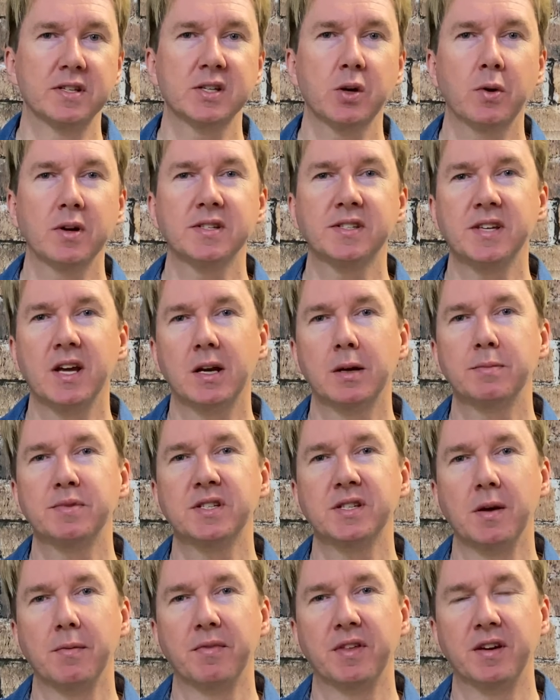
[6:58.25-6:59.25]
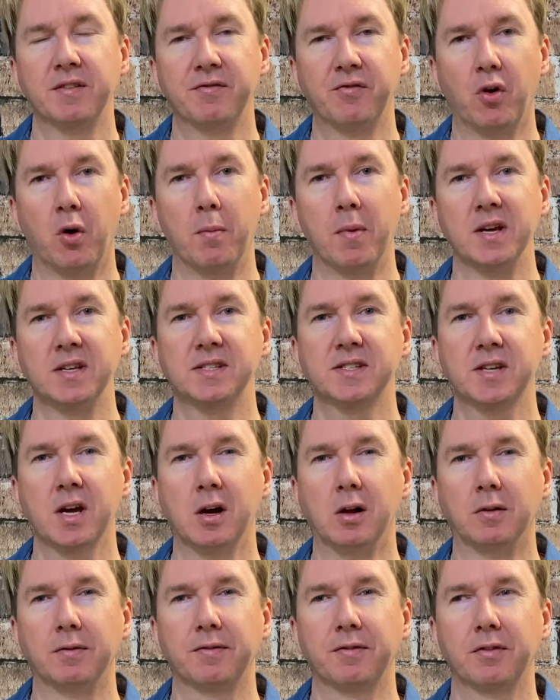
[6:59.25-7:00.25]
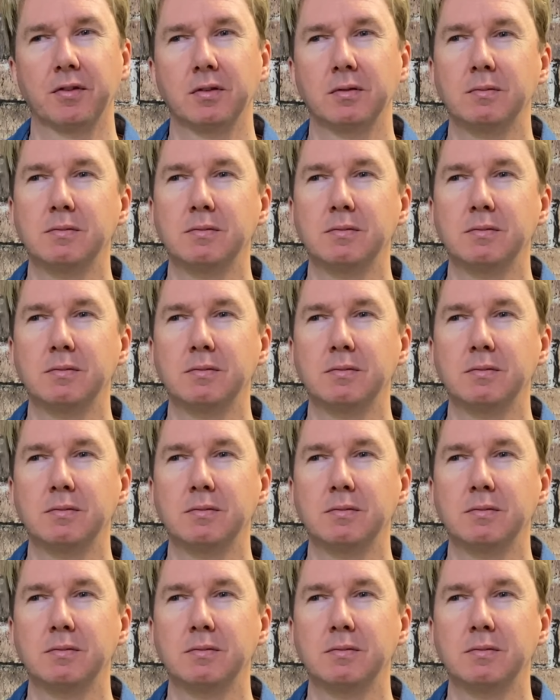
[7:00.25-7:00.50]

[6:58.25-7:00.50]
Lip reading: so I set up something for myself.